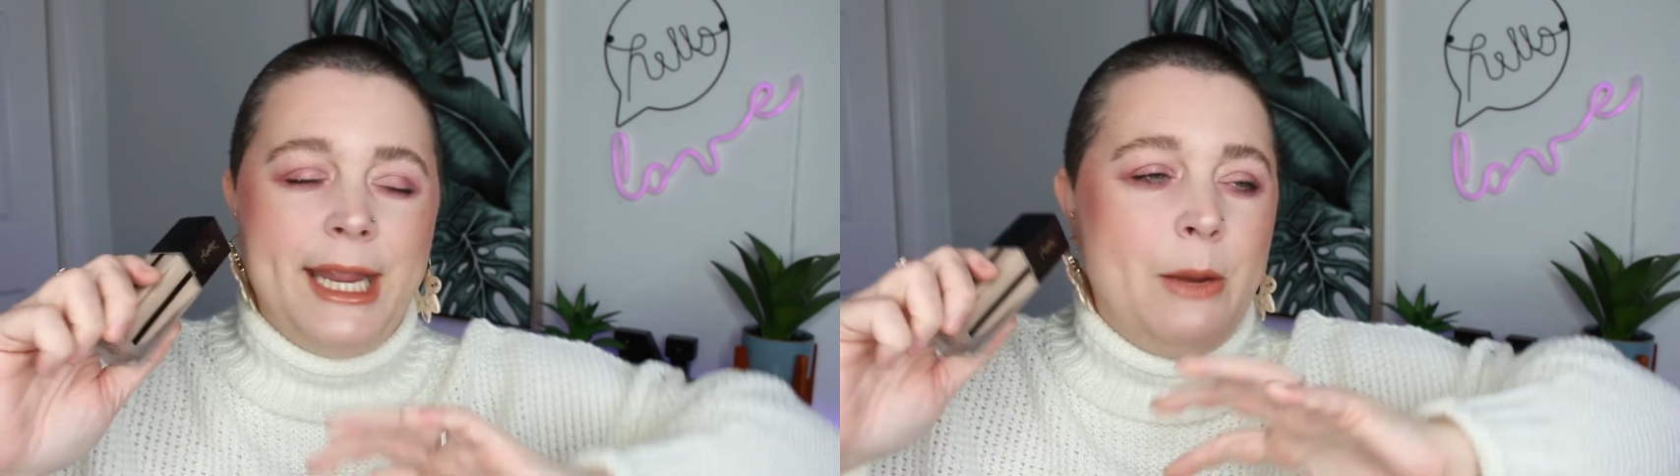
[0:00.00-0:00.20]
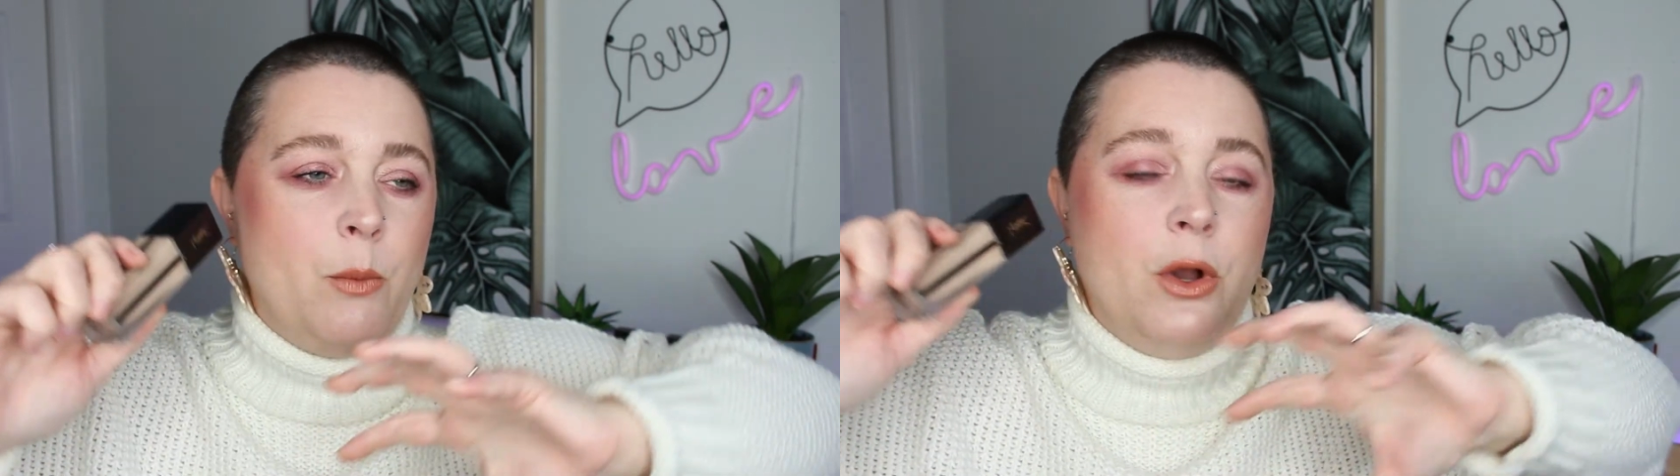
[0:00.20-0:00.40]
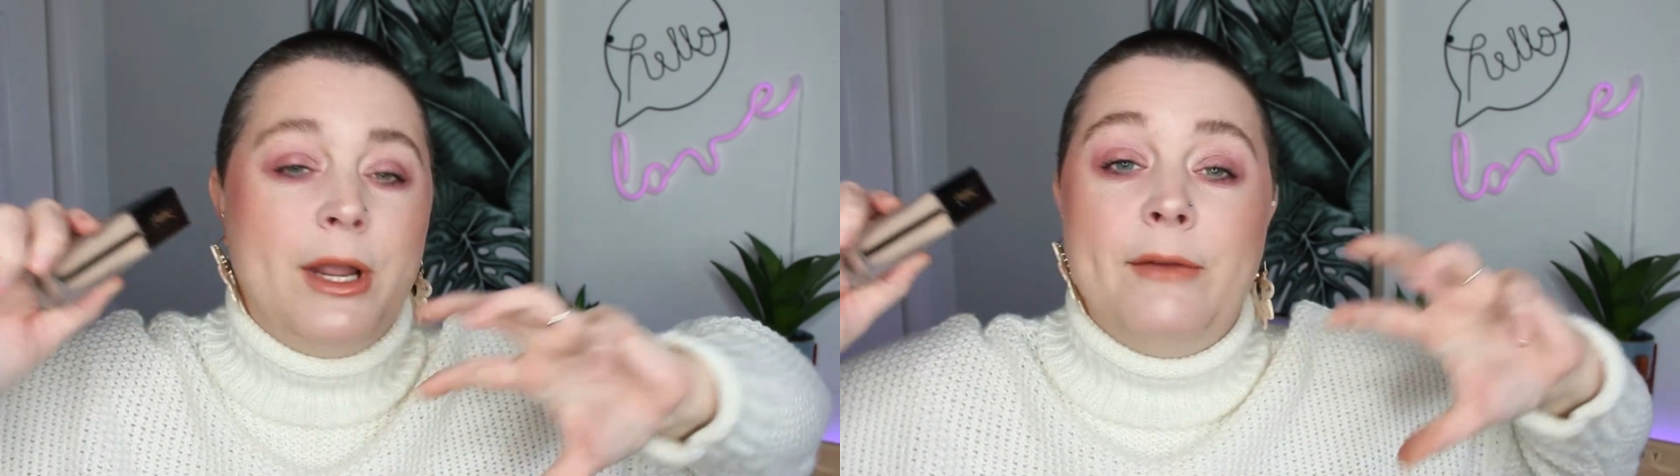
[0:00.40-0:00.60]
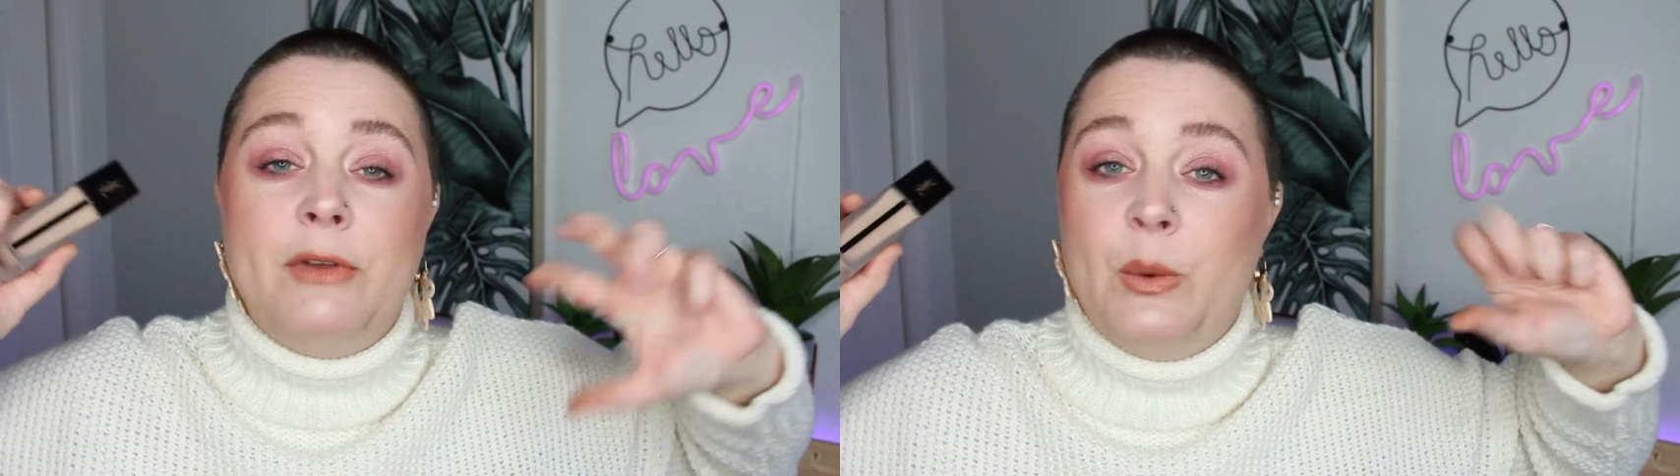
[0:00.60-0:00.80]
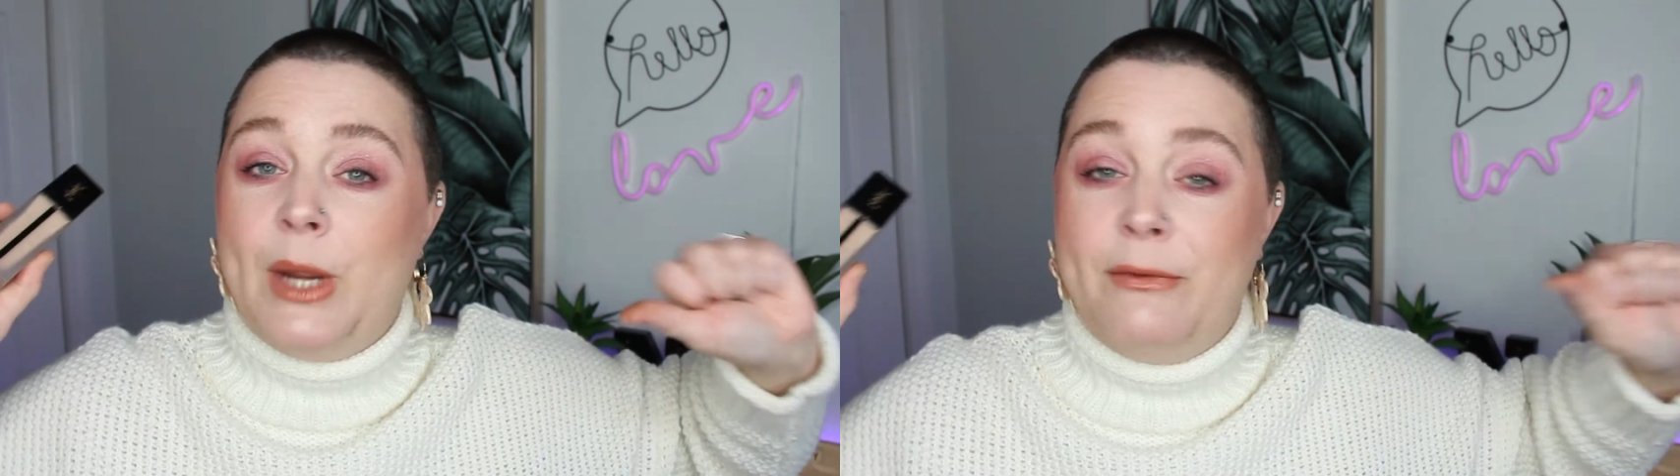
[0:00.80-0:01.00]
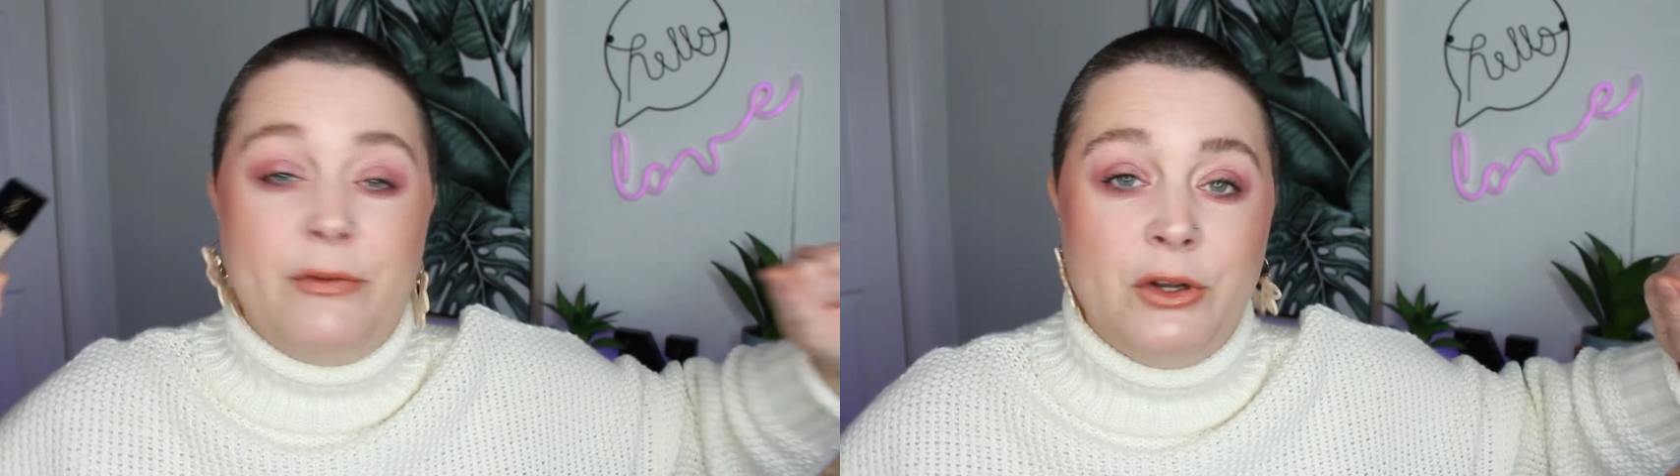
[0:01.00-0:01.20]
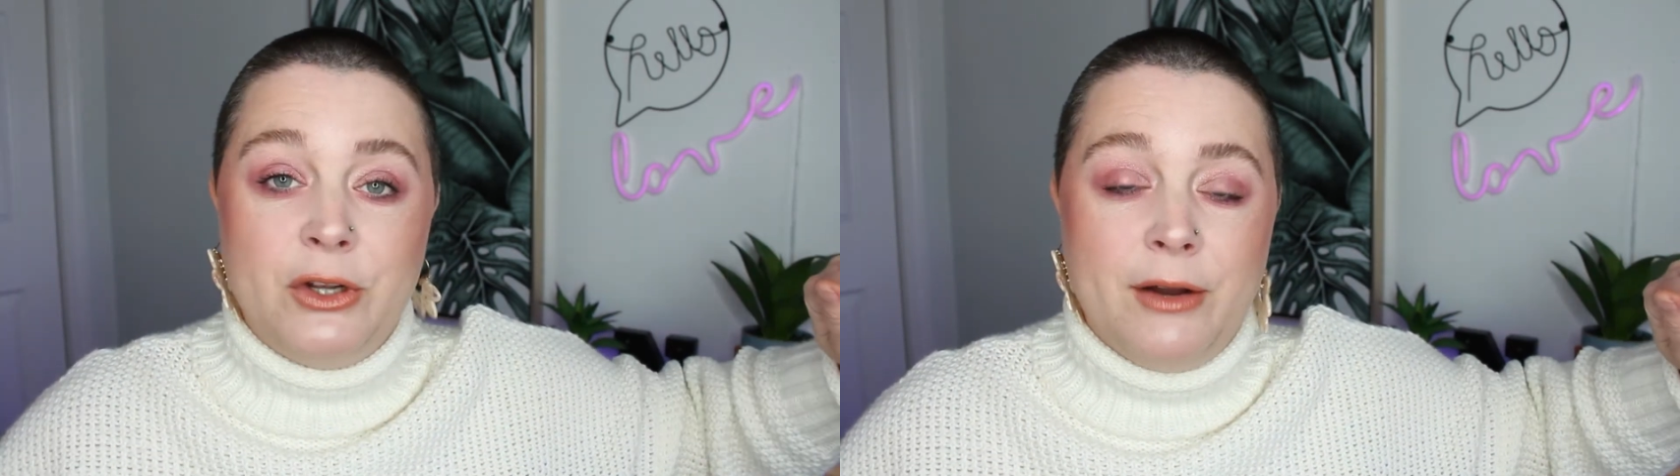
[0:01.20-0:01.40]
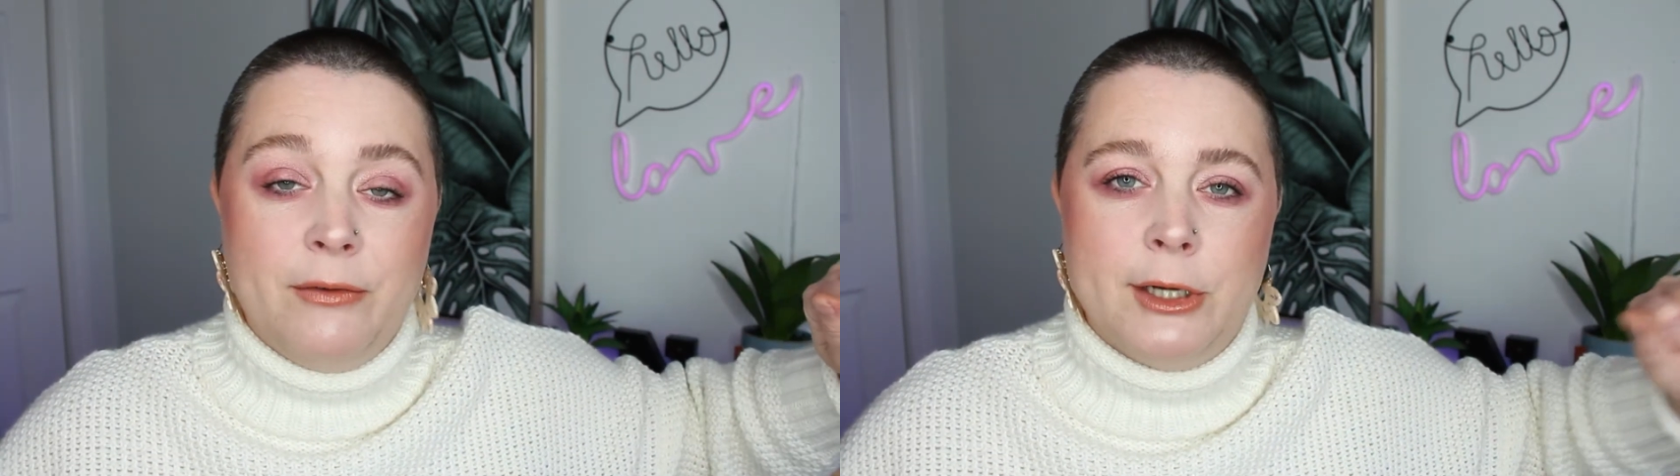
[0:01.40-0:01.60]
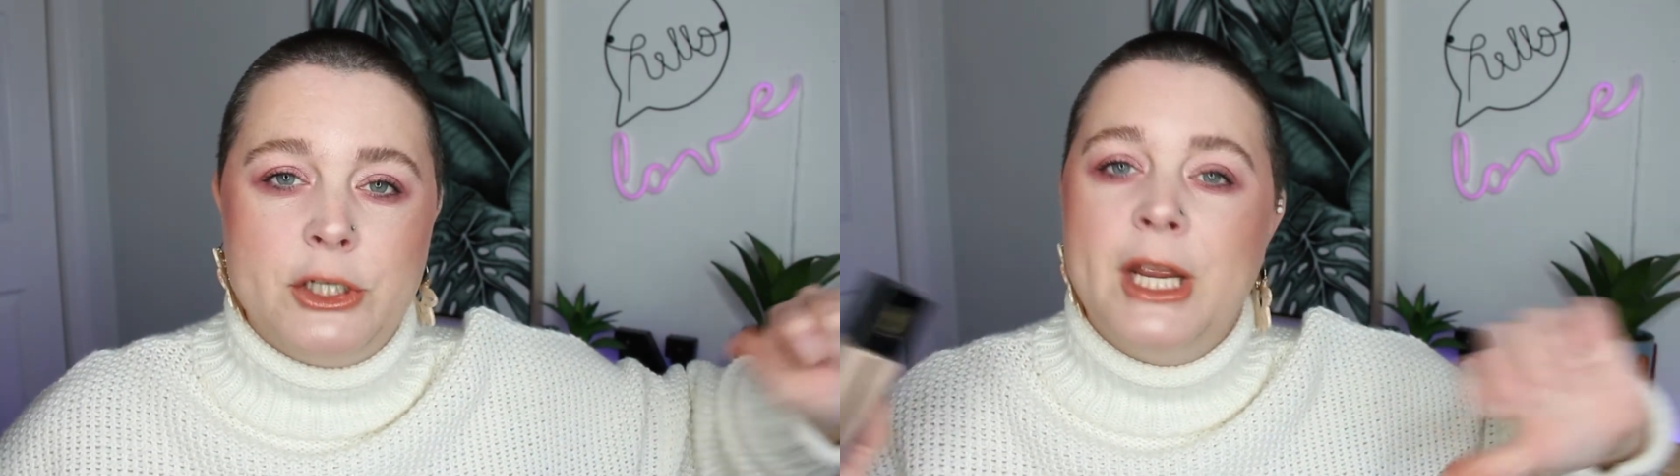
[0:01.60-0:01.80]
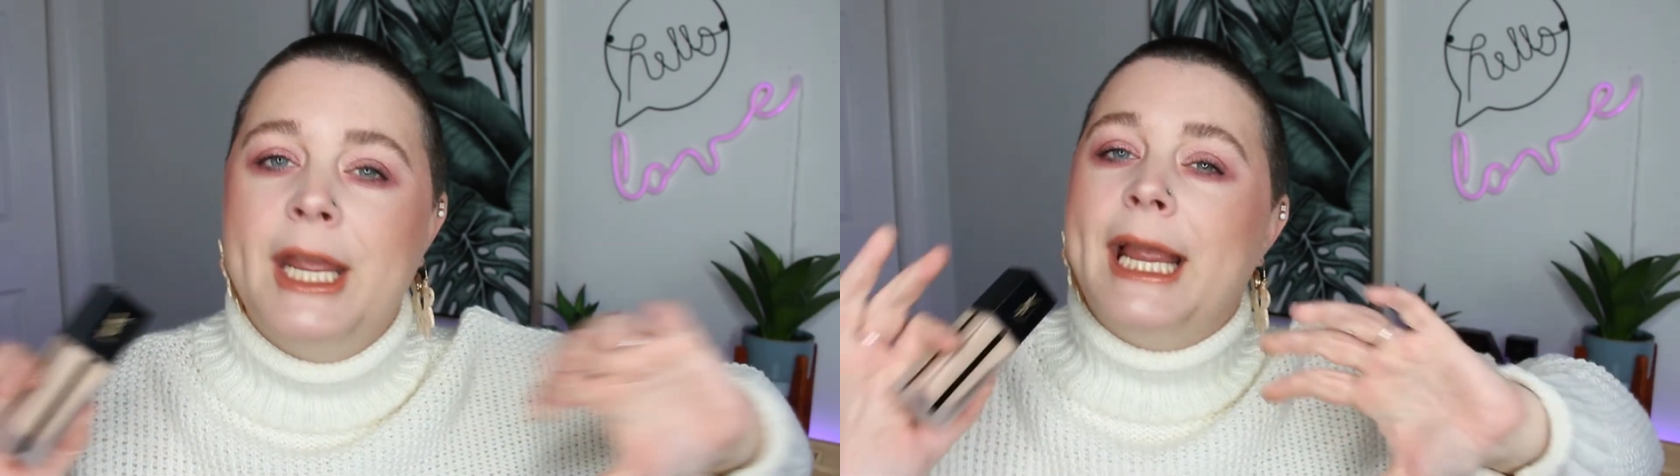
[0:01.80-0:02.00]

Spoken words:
It will give you a full coverage.